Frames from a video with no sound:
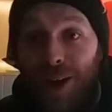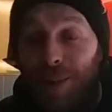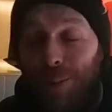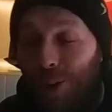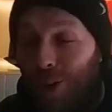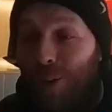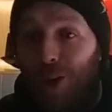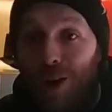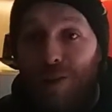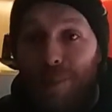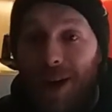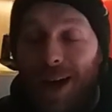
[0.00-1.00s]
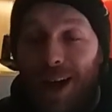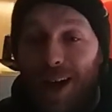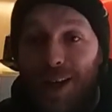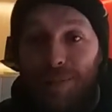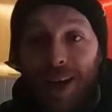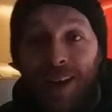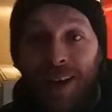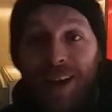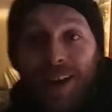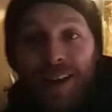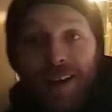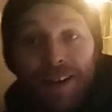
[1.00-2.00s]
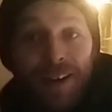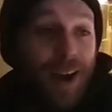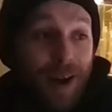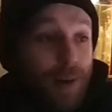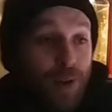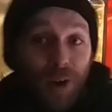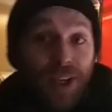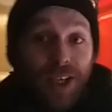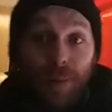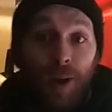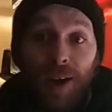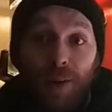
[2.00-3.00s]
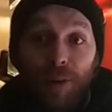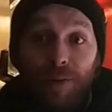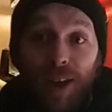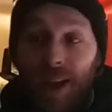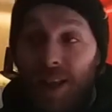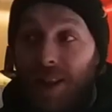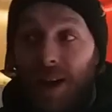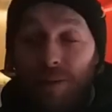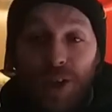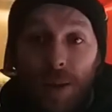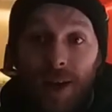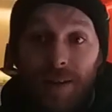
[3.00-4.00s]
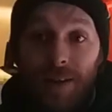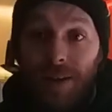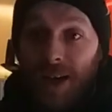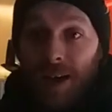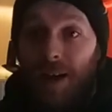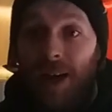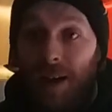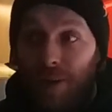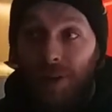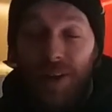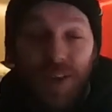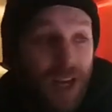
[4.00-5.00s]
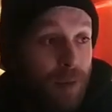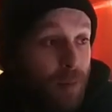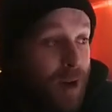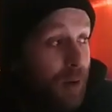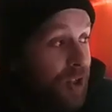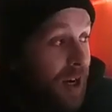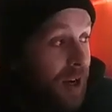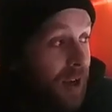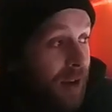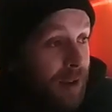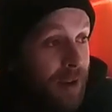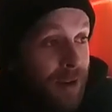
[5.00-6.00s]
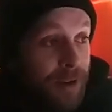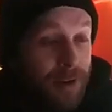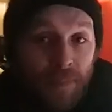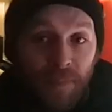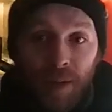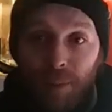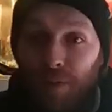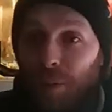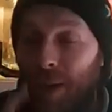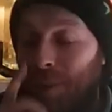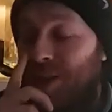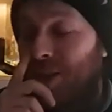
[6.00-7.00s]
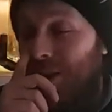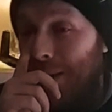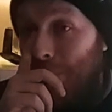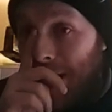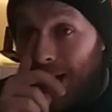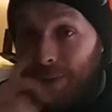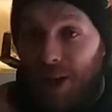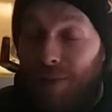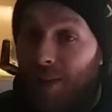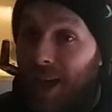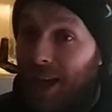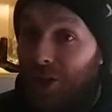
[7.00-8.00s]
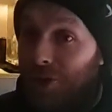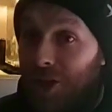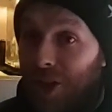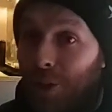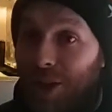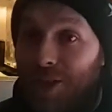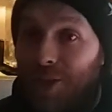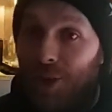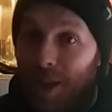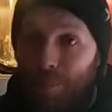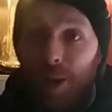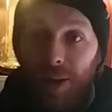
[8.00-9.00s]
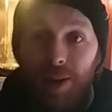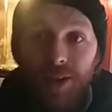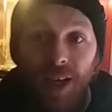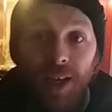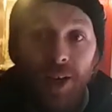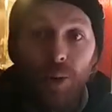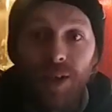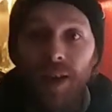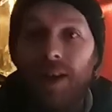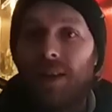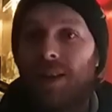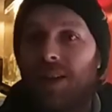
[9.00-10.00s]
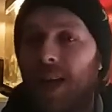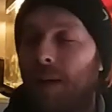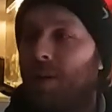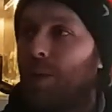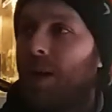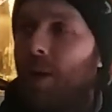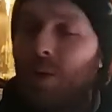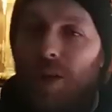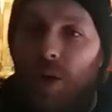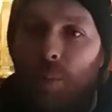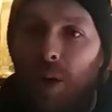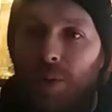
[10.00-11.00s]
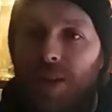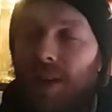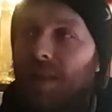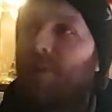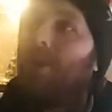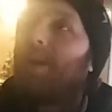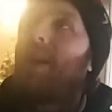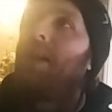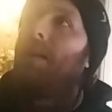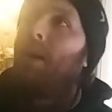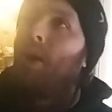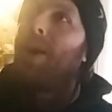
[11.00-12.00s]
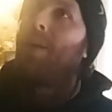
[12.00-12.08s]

But for people to try and palm it off like he doesn't know he's done it, bollocks, he knows. The same as when Ozil posted his fucking, how I laugh photo. How many? 11 players like that? I don't care what that was about.